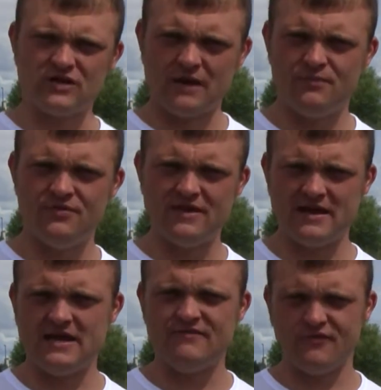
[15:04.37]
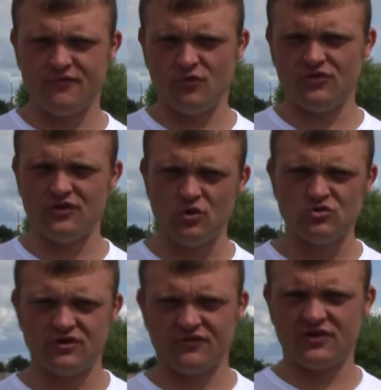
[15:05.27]
to happen then, either through the
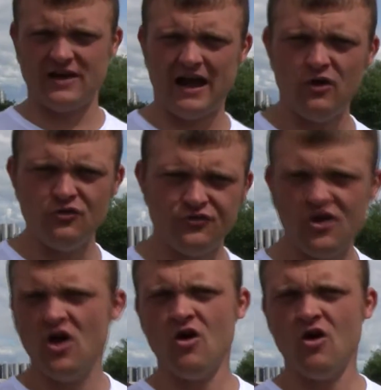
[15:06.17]
use of canals,